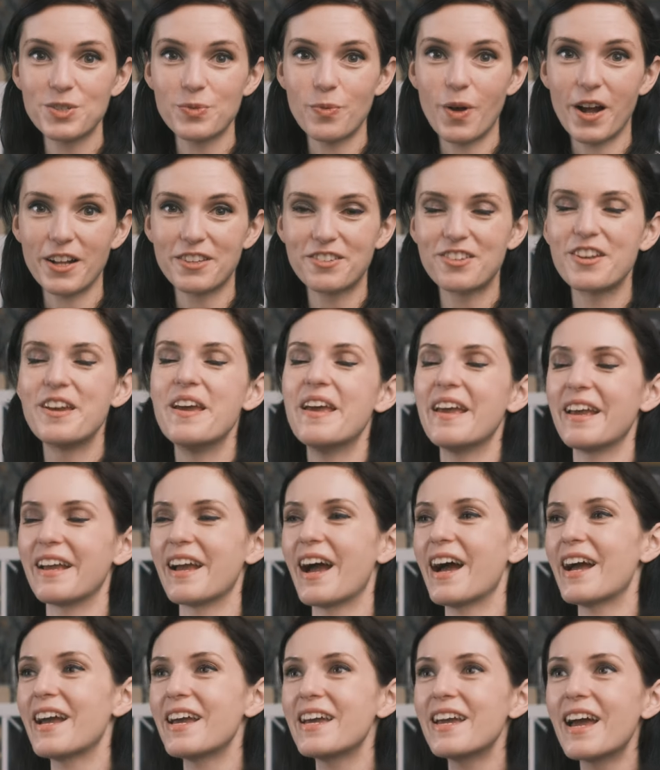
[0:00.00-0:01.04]
swatching.
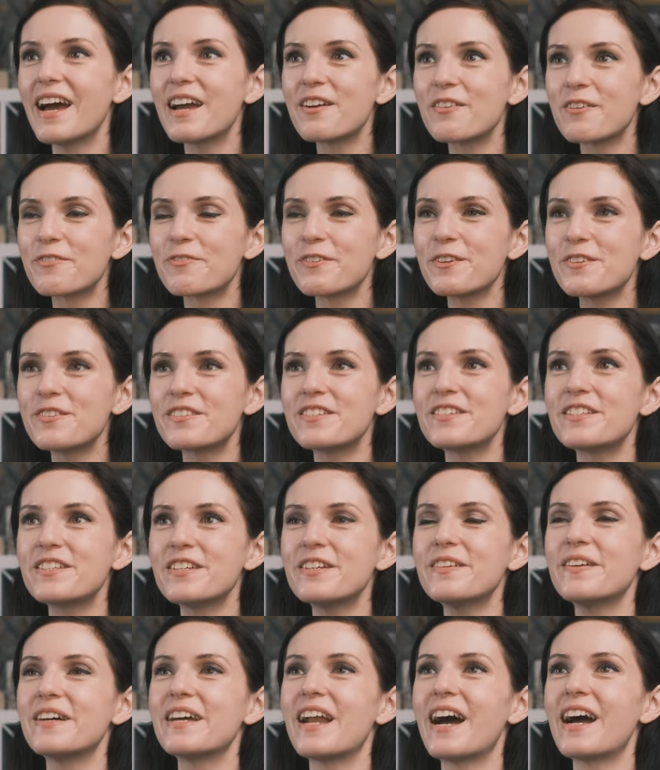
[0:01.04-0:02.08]
I, I refuse to
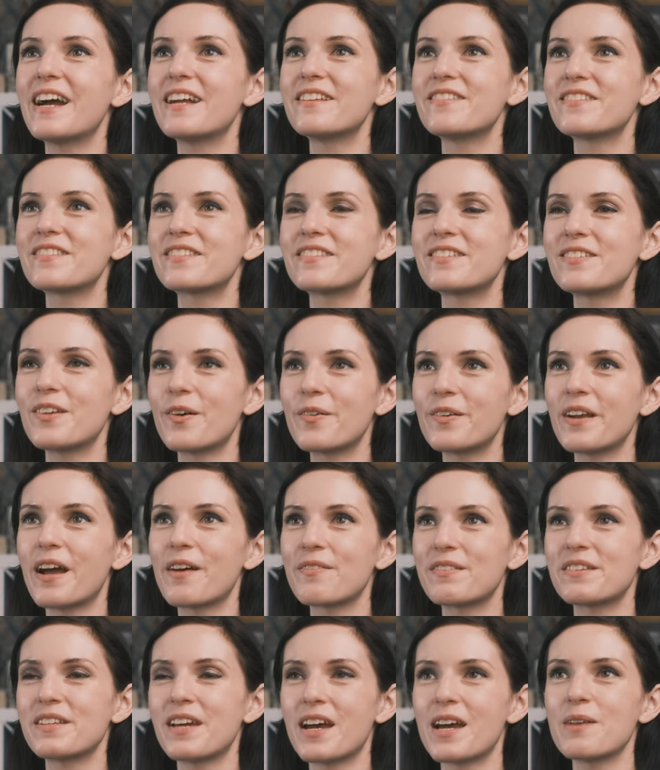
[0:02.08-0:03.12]
do it. I just don't
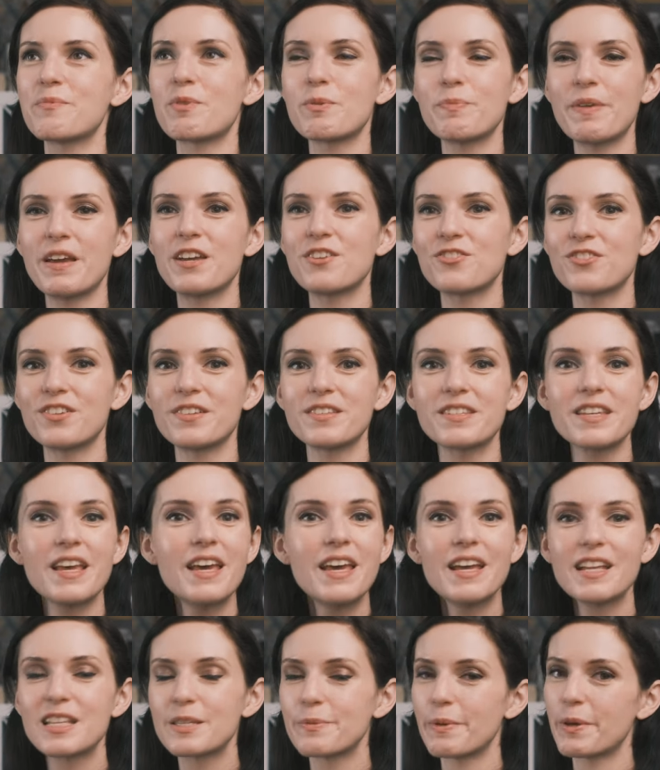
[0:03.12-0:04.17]
have the time or patience.
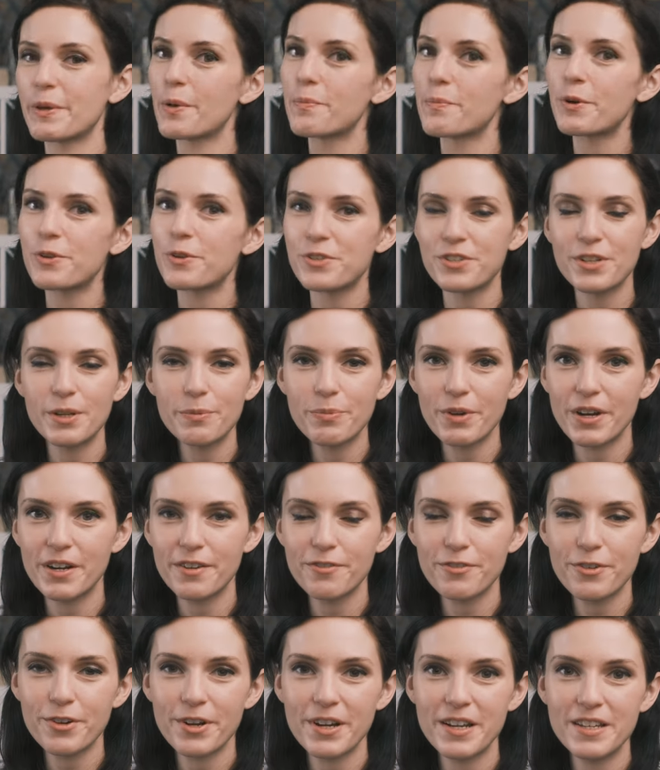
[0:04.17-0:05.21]
It's my own personal brand
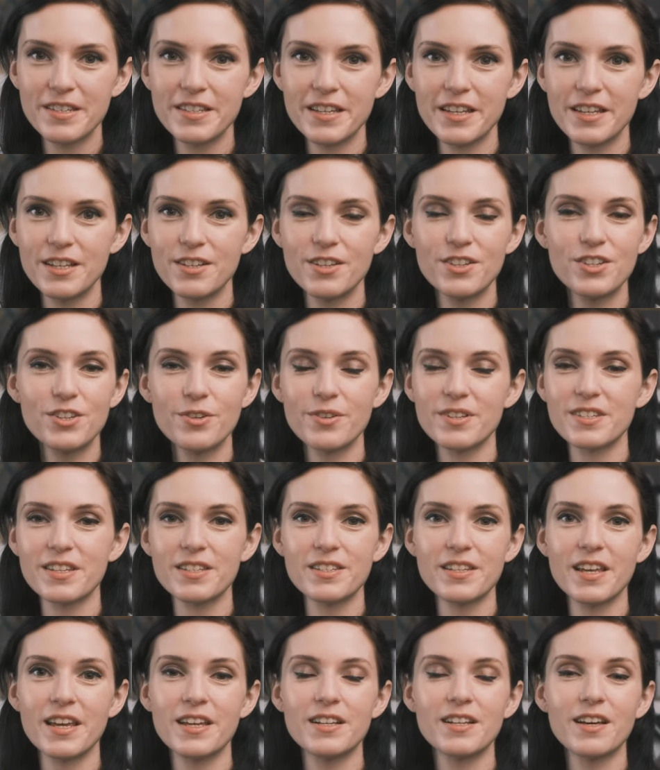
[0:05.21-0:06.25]
of crazy, do as I
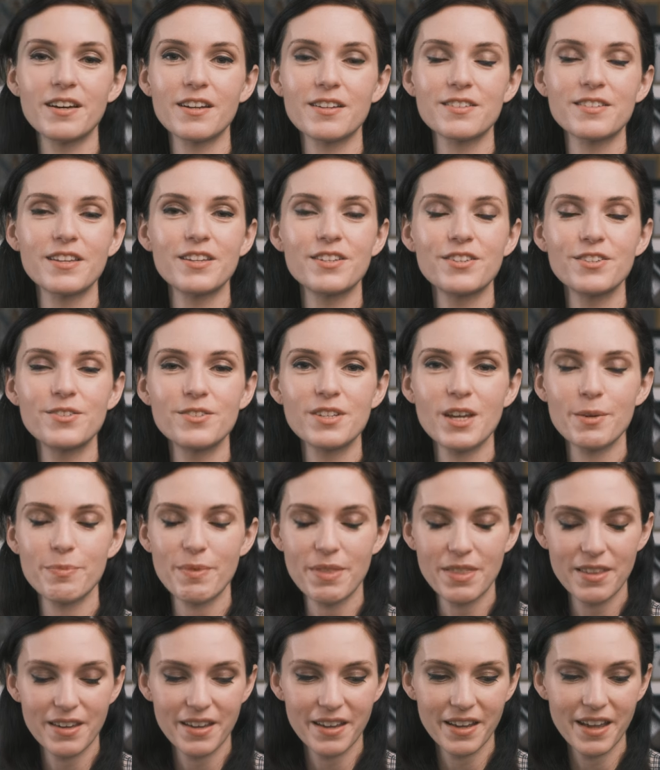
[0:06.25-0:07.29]
say, not as I do type
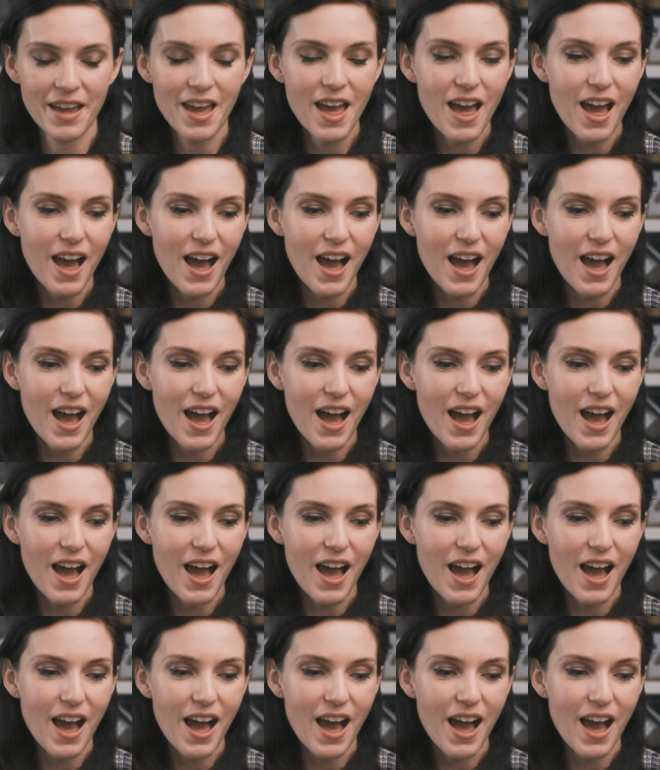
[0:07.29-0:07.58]
of thing.